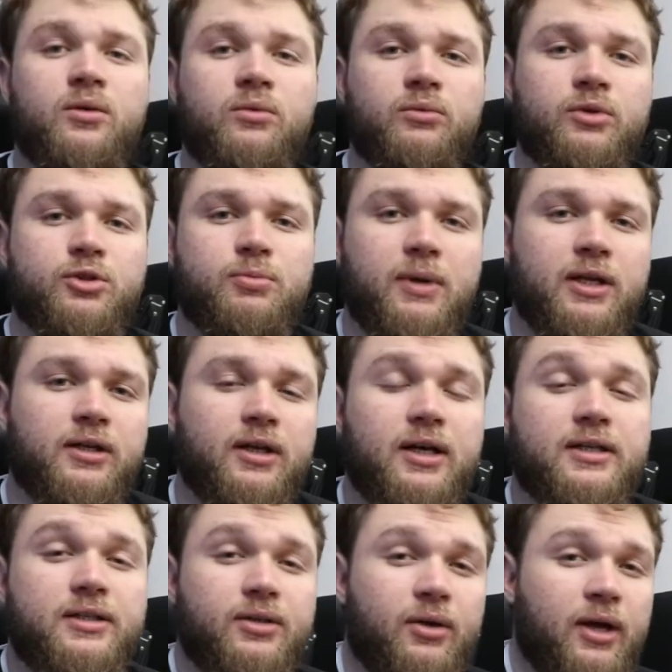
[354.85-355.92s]
which meant
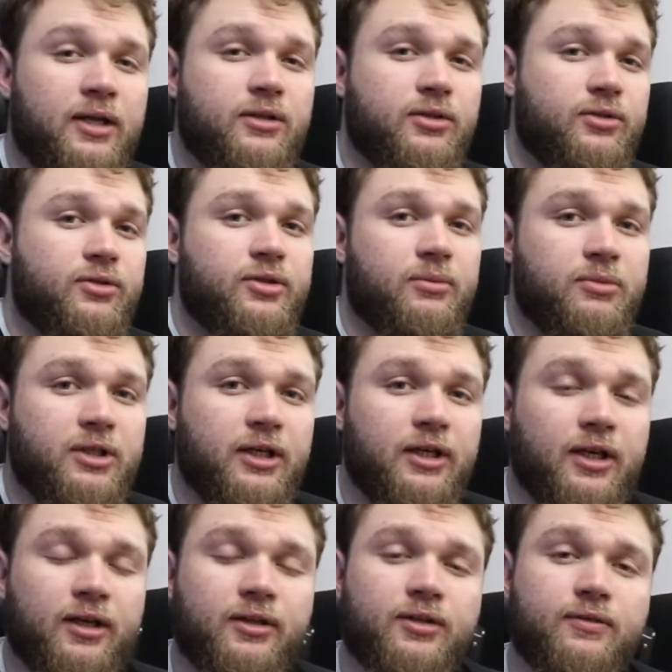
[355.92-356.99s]
I still had to do some
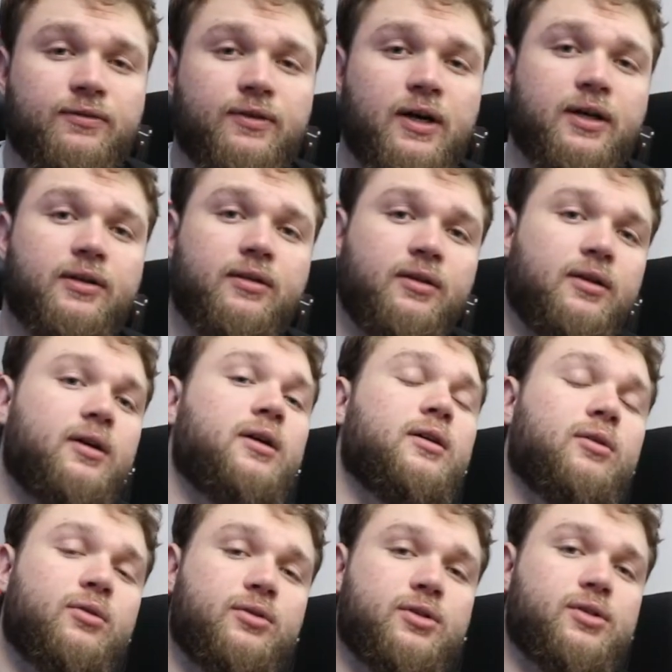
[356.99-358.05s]
digging to find the
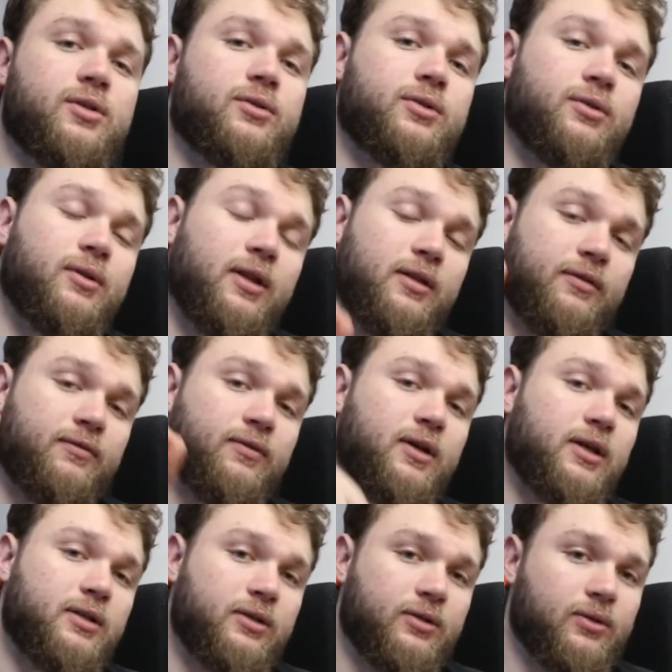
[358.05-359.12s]
horizontal and the
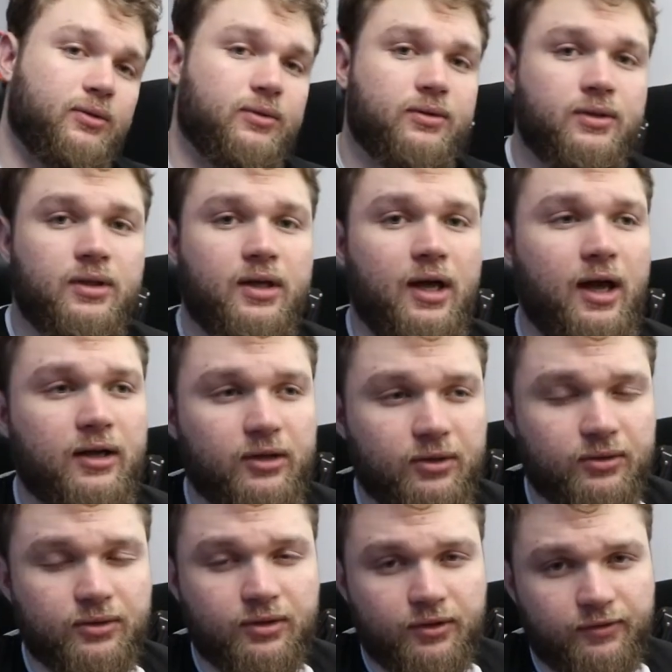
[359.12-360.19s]
vertical
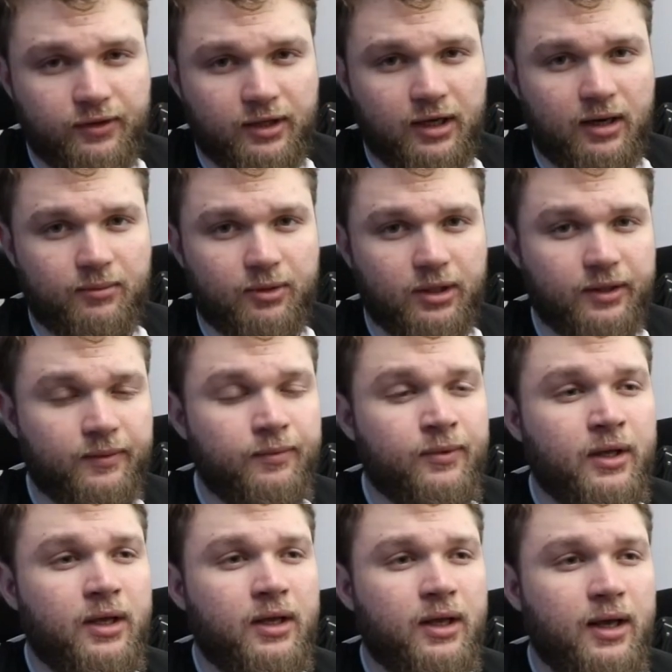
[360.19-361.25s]
angle of the camera.
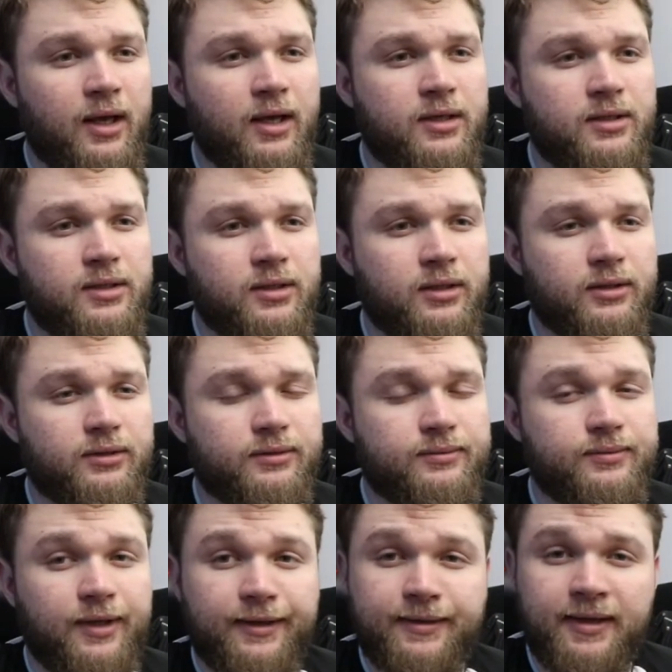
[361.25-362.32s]
And
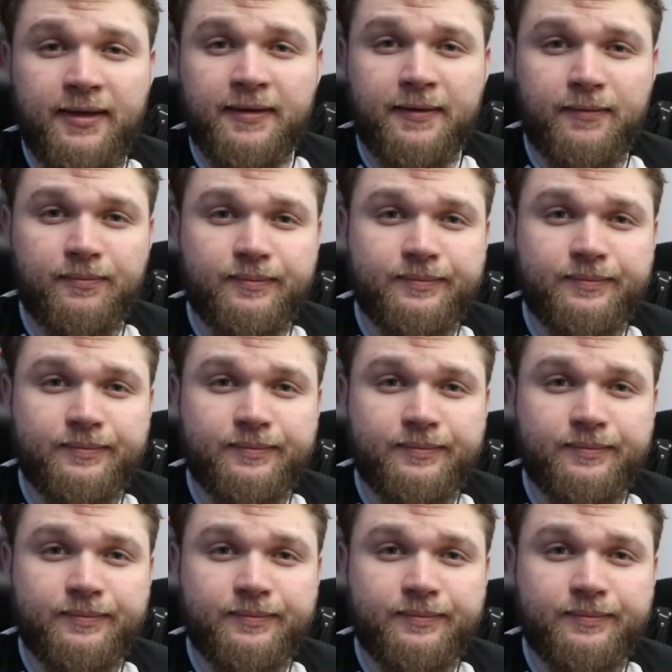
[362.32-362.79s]
I did,